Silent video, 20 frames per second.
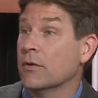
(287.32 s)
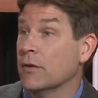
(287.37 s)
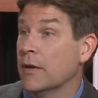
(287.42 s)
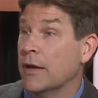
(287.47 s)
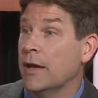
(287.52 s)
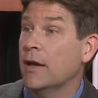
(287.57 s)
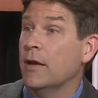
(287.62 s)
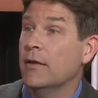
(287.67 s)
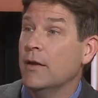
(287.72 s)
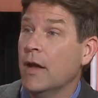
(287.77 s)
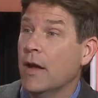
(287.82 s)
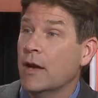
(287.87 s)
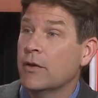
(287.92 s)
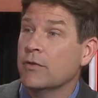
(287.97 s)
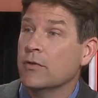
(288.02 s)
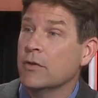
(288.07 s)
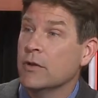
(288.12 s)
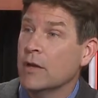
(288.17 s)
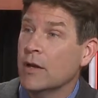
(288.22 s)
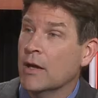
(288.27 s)
land
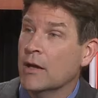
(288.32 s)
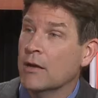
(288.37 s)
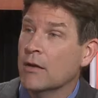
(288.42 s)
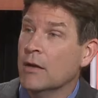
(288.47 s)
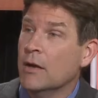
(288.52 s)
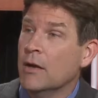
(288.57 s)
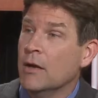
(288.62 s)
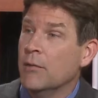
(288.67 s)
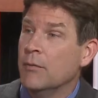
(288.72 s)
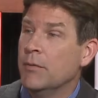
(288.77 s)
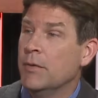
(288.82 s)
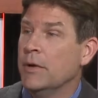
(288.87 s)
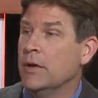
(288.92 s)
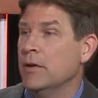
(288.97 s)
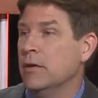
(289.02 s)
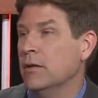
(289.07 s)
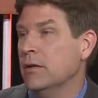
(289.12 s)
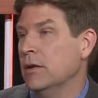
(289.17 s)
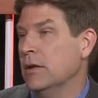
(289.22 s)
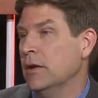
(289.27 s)
actually kind of
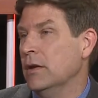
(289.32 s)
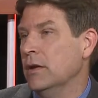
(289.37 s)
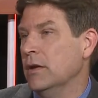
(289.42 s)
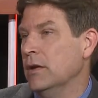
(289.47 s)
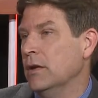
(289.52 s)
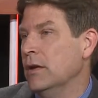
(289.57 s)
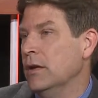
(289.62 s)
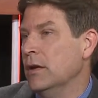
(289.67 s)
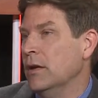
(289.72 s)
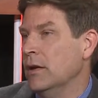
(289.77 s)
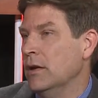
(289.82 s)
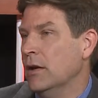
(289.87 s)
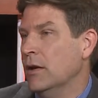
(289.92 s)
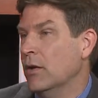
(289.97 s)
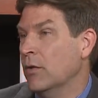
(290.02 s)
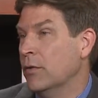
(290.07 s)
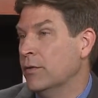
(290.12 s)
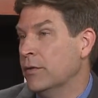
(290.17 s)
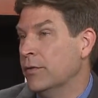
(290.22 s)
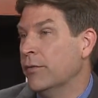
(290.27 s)
being
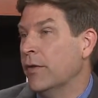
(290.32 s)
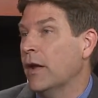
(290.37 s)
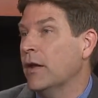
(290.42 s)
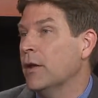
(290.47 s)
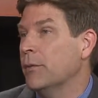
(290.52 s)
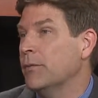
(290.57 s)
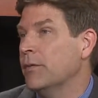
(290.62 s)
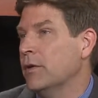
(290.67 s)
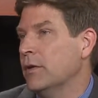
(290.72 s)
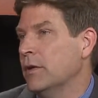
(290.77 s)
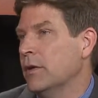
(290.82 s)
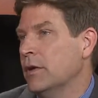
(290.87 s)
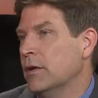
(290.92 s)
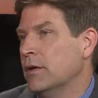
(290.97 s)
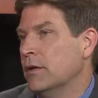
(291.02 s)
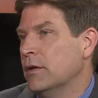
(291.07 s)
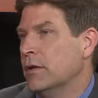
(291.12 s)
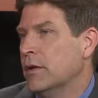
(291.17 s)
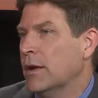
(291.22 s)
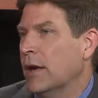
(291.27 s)
developed?
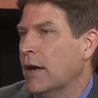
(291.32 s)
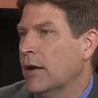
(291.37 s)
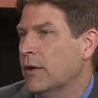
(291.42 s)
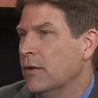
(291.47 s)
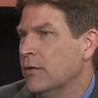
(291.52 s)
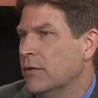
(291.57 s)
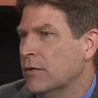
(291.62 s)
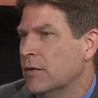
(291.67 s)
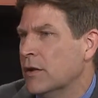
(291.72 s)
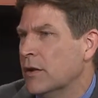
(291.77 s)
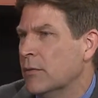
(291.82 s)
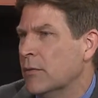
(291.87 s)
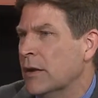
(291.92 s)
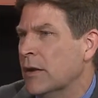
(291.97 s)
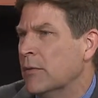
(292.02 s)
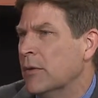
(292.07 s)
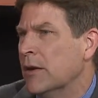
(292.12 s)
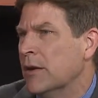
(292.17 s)
How do you see it? Maybe